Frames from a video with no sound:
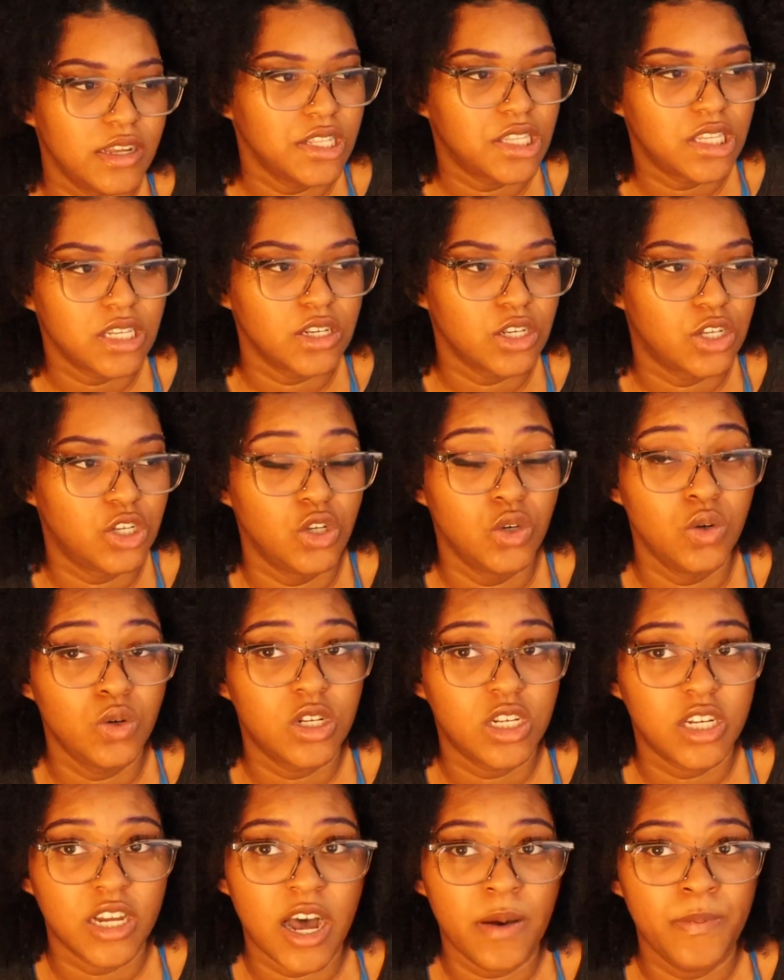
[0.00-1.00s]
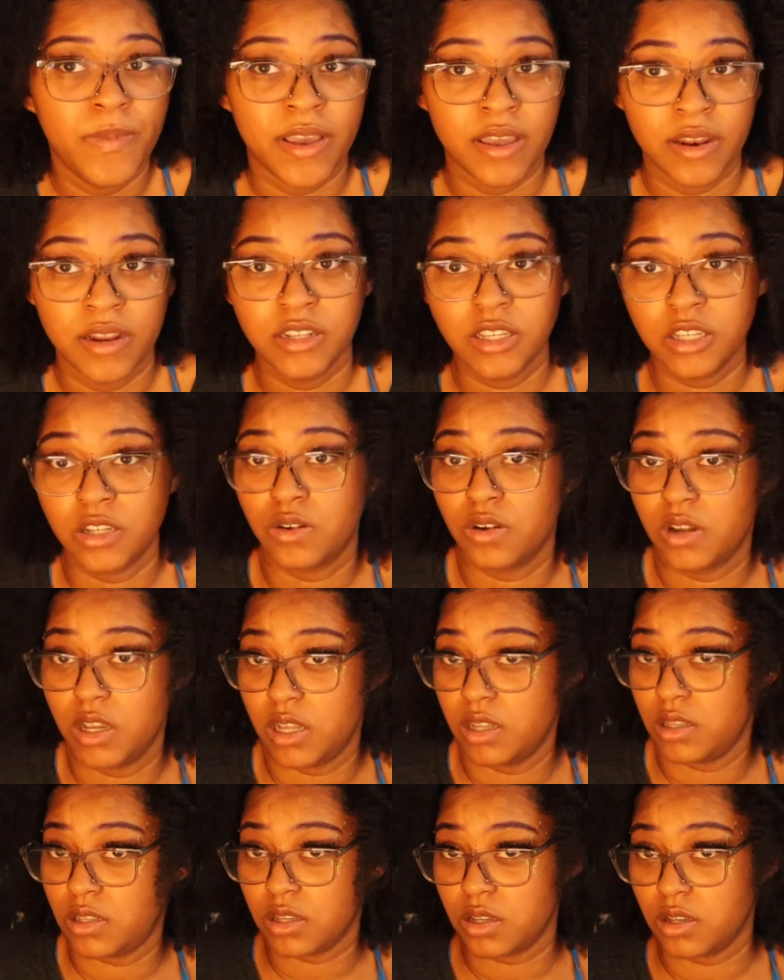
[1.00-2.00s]
It's a huge topic and it's a
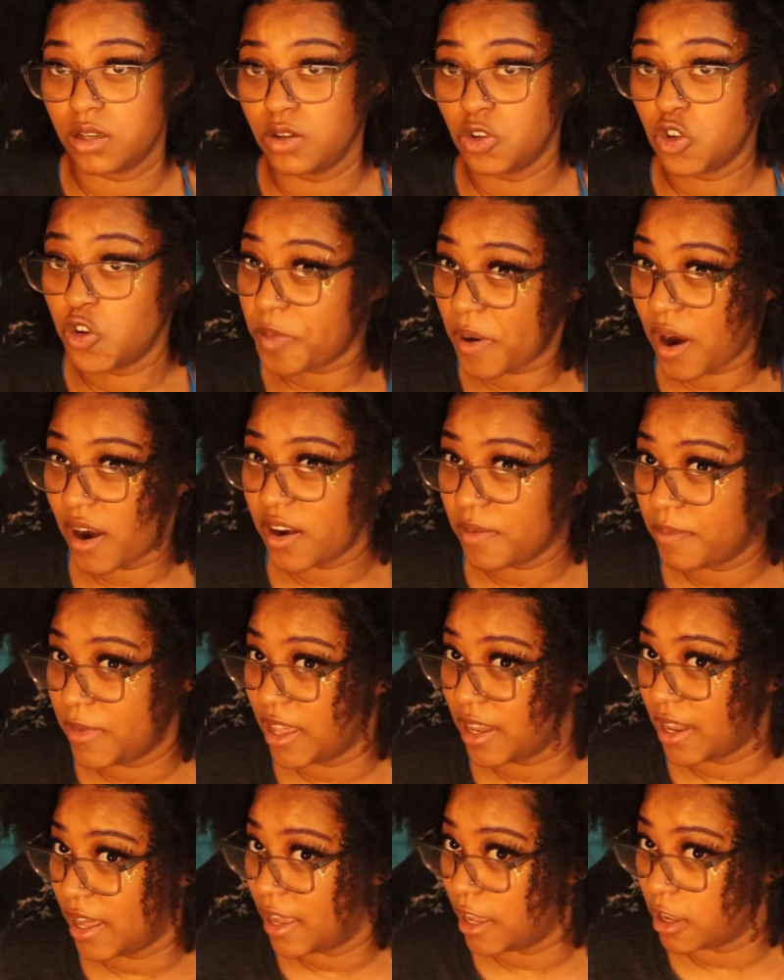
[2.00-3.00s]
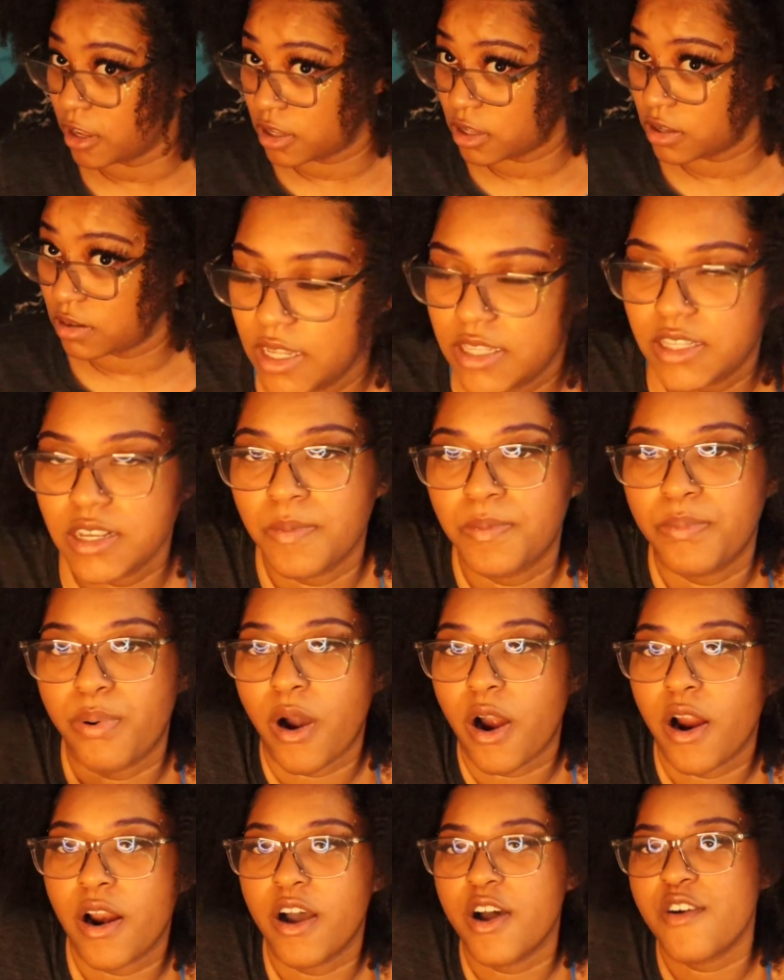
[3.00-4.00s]
it's a huge part of me like it's a
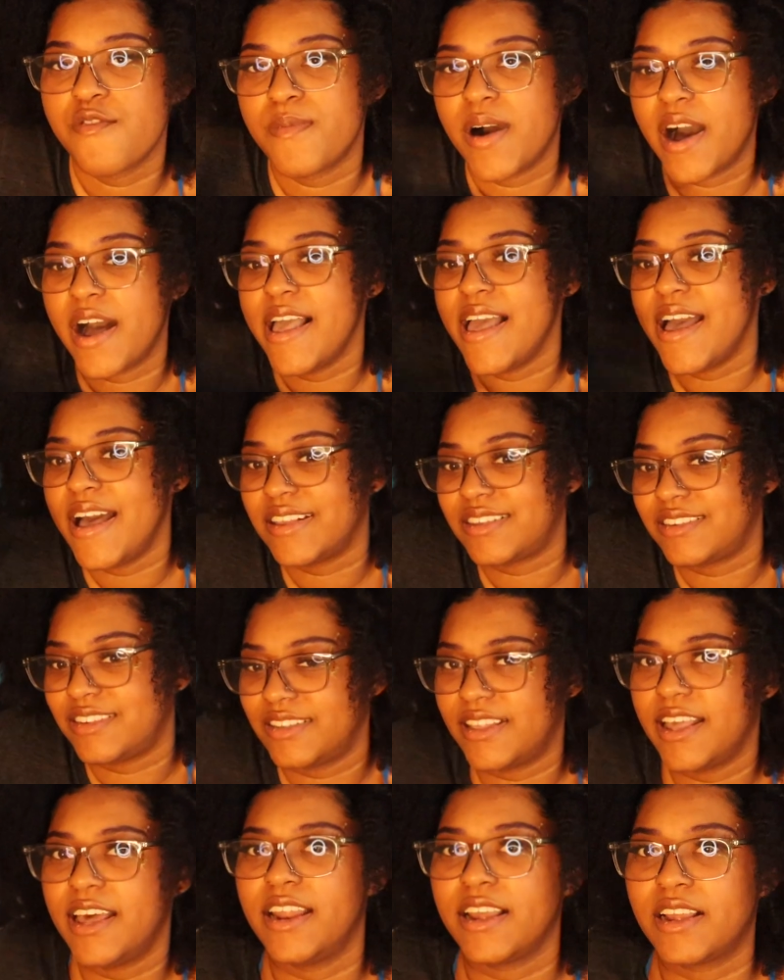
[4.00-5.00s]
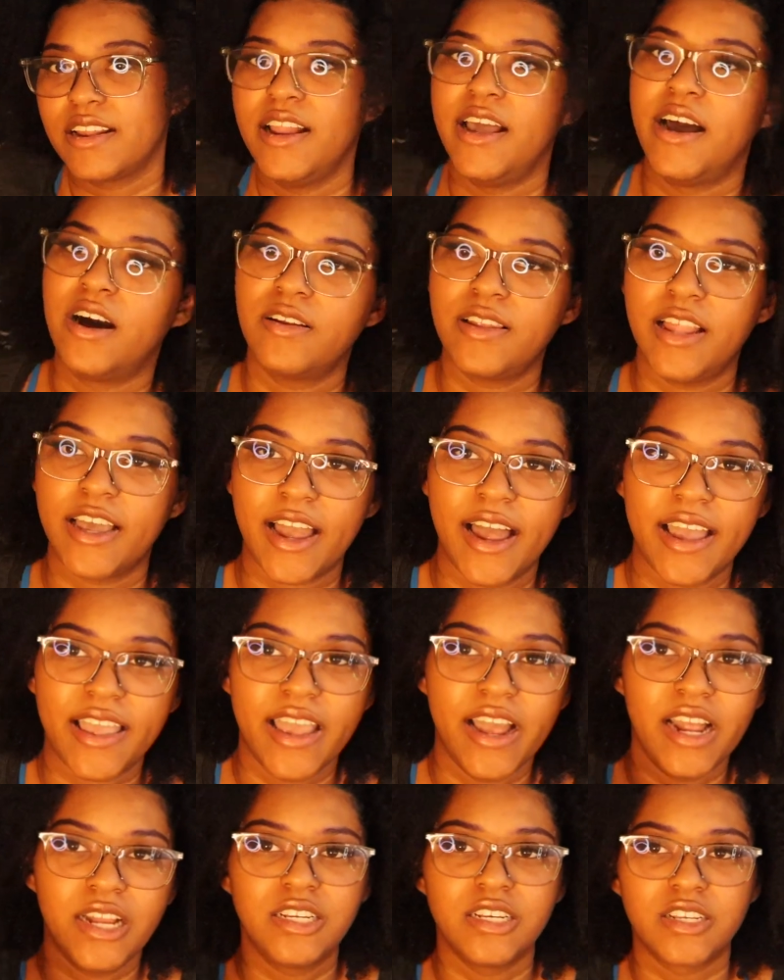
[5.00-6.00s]
part of my aesthetic now. Like I
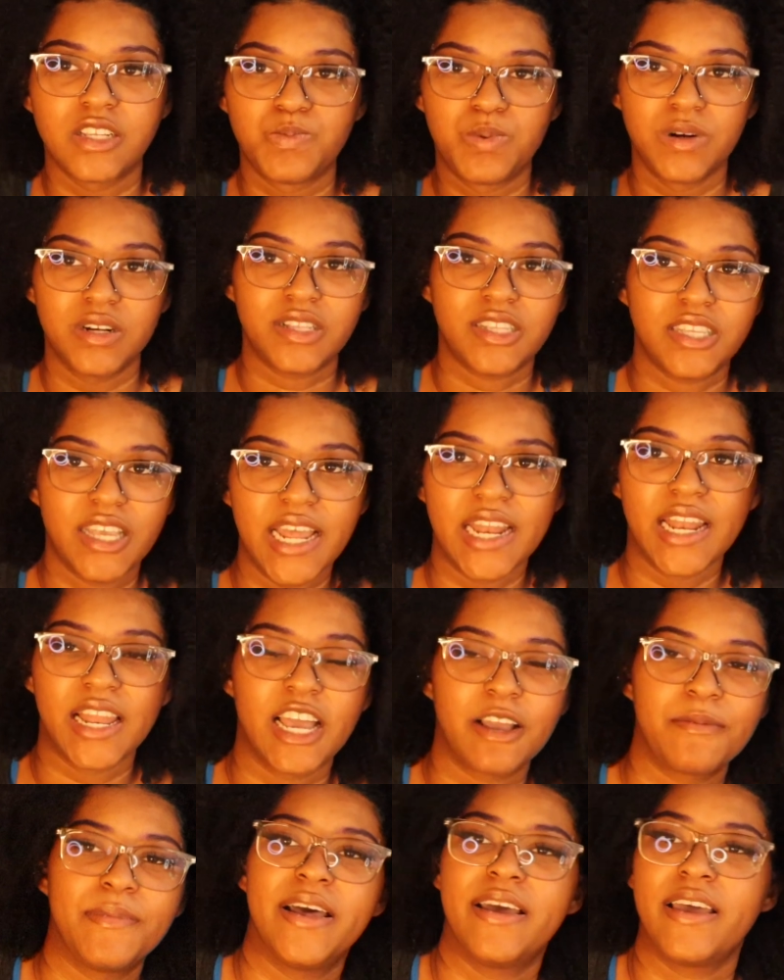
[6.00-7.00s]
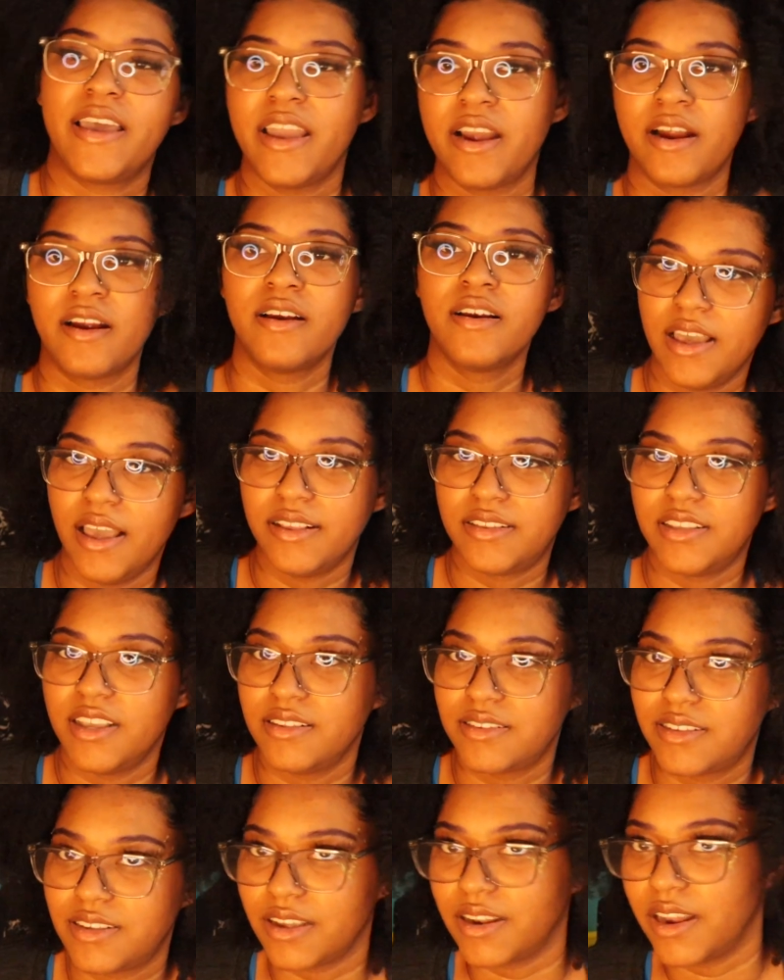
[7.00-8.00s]
can't just pretend like my hair
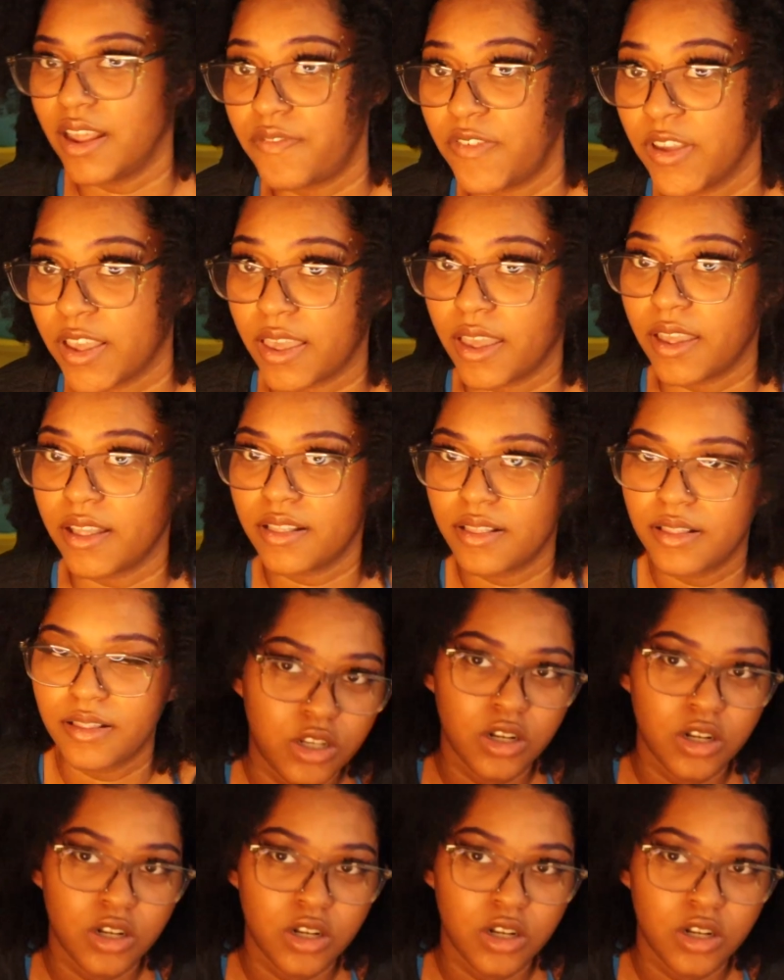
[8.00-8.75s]
isn't significant.